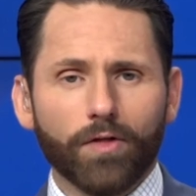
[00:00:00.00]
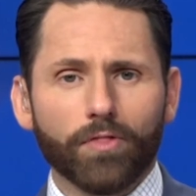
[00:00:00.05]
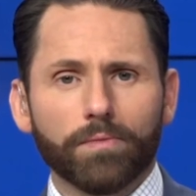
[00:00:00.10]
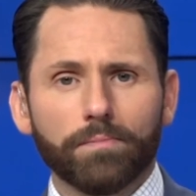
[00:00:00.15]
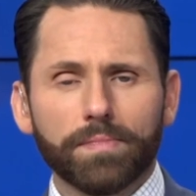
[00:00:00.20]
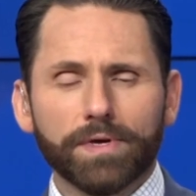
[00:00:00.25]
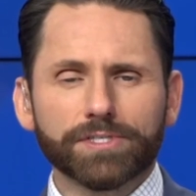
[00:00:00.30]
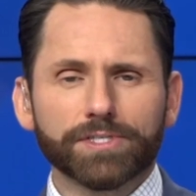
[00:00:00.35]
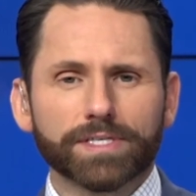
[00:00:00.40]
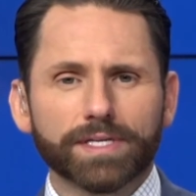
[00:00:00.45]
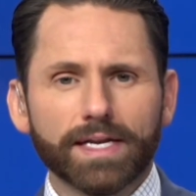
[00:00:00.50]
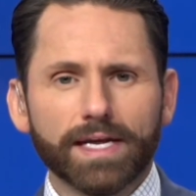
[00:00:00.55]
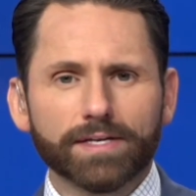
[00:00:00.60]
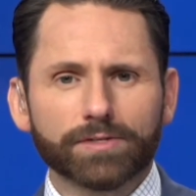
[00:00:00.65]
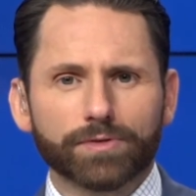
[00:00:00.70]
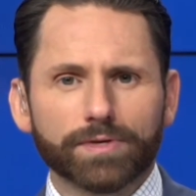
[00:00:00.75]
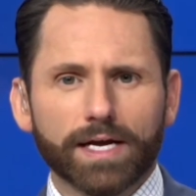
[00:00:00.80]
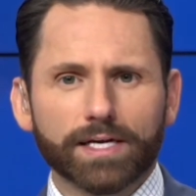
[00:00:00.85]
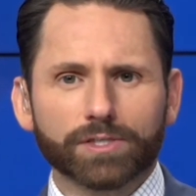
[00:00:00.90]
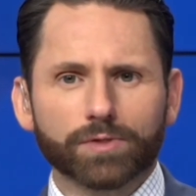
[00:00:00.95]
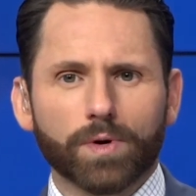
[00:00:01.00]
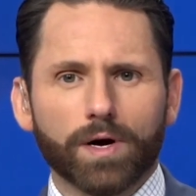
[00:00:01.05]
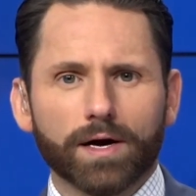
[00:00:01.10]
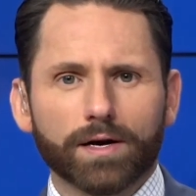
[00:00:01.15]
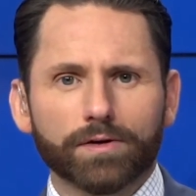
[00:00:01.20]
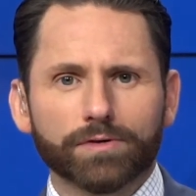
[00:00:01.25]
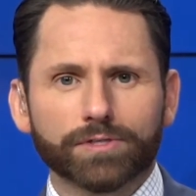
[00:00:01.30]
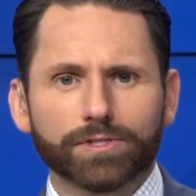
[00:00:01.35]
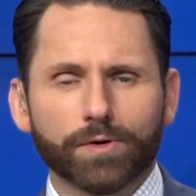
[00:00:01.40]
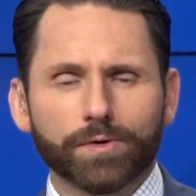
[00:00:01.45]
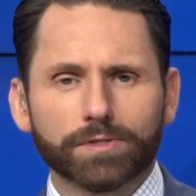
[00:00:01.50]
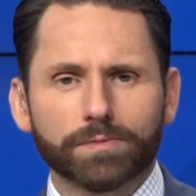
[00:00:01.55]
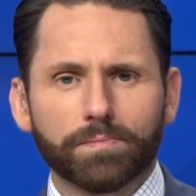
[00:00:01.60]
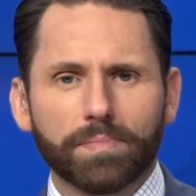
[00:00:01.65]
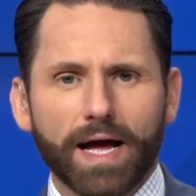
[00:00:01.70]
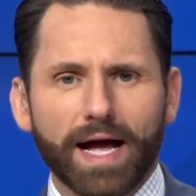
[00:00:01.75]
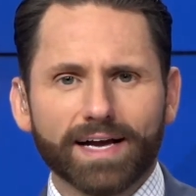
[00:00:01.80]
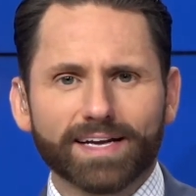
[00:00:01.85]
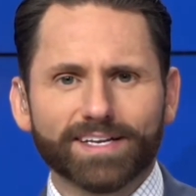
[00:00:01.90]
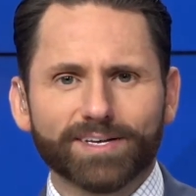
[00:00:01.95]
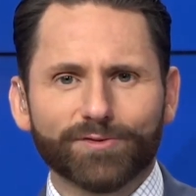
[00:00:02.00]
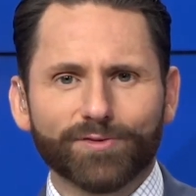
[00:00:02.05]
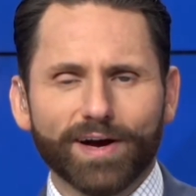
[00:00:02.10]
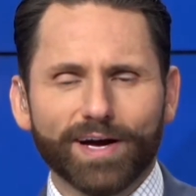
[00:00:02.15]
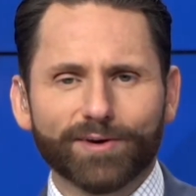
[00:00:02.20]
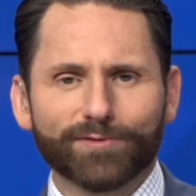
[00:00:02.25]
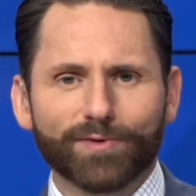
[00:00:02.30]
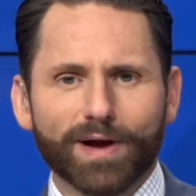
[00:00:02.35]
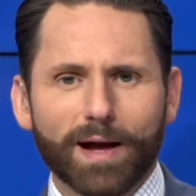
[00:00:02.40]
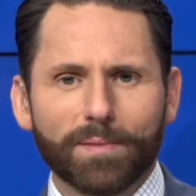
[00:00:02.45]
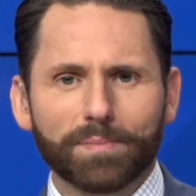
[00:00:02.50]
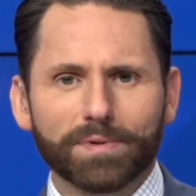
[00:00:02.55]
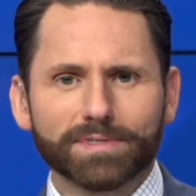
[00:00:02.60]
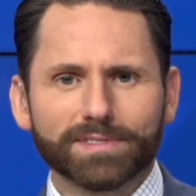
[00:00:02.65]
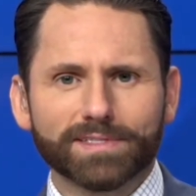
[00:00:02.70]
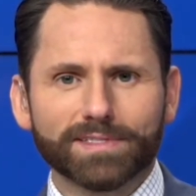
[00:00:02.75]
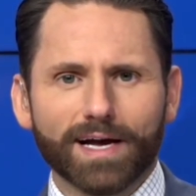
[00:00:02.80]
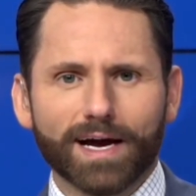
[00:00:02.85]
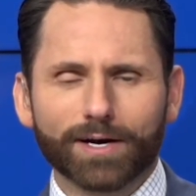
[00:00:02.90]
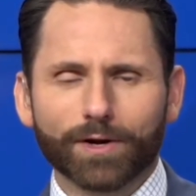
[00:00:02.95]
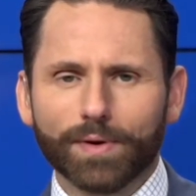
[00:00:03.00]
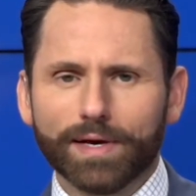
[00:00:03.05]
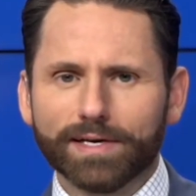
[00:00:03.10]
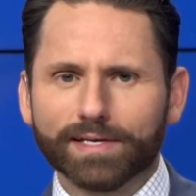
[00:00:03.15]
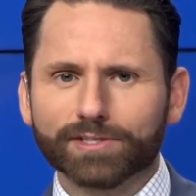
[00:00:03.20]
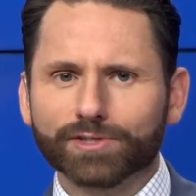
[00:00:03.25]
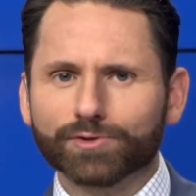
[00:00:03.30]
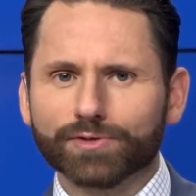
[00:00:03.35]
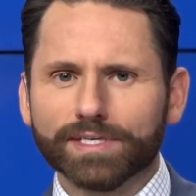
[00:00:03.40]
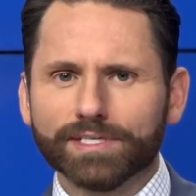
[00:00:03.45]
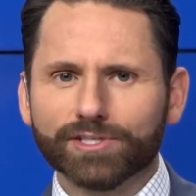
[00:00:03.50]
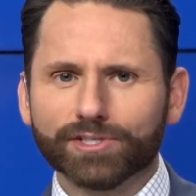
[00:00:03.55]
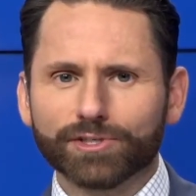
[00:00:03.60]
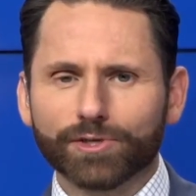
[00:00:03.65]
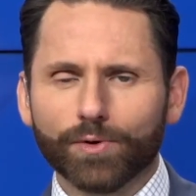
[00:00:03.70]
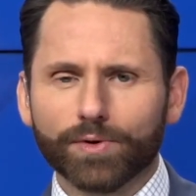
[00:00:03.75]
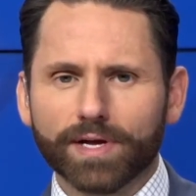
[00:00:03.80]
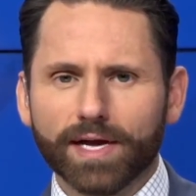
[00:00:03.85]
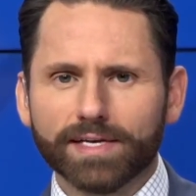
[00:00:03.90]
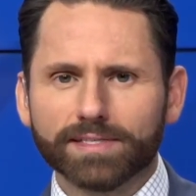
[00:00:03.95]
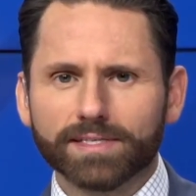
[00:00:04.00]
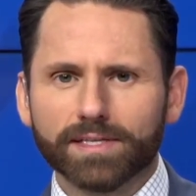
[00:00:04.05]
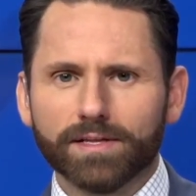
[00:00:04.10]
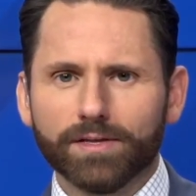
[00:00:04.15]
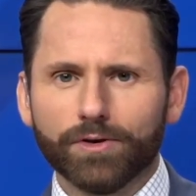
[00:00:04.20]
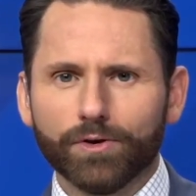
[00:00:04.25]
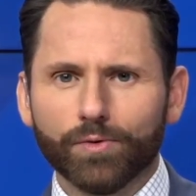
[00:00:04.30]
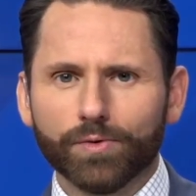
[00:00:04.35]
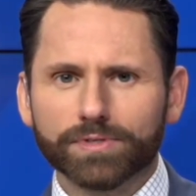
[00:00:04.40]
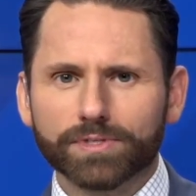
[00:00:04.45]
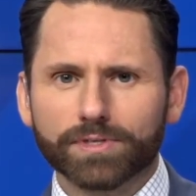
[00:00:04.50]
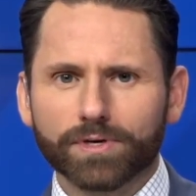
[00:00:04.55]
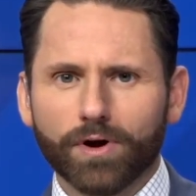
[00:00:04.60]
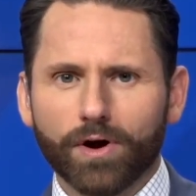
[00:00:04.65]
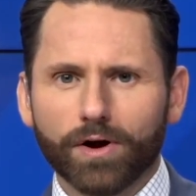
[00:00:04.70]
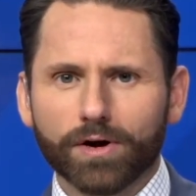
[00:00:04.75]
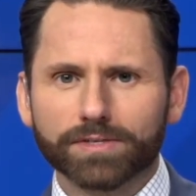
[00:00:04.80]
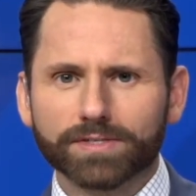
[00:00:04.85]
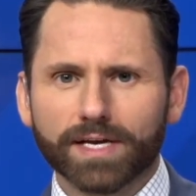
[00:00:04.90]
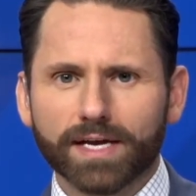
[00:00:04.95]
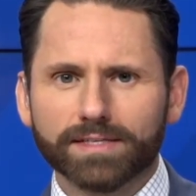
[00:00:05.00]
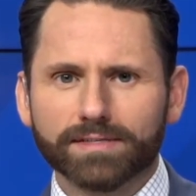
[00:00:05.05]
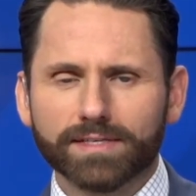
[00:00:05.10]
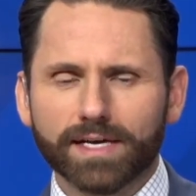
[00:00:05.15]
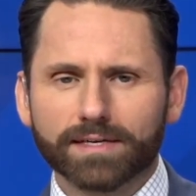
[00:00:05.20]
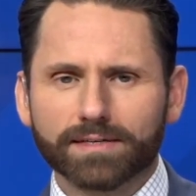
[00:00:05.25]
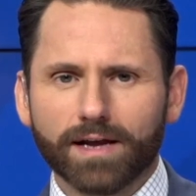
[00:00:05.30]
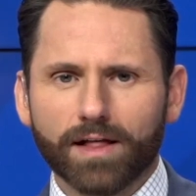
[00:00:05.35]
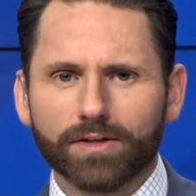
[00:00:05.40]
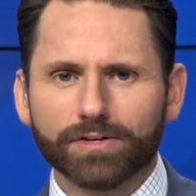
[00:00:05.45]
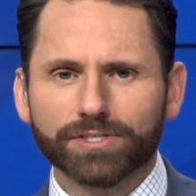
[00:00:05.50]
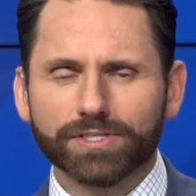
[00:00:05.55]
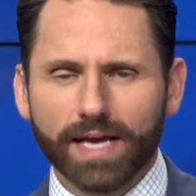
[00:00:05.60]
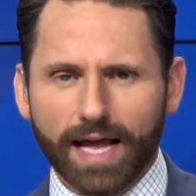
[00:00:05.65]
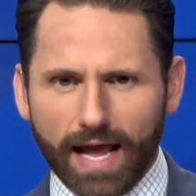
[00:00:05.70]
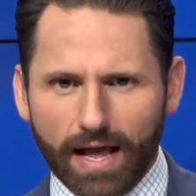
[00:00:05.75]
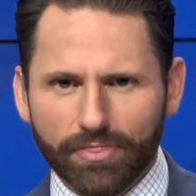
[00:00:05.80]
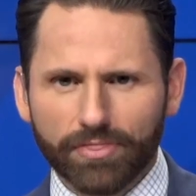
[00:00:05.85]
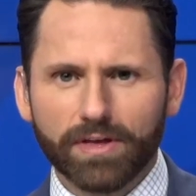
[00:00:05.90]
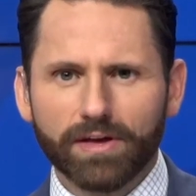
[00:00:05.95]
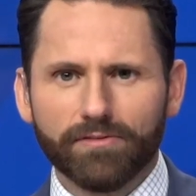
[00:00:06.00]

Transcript: the Michigan International Auto Show is back in Grand Rapids. The auto industry showcasing the newest cars and technology at the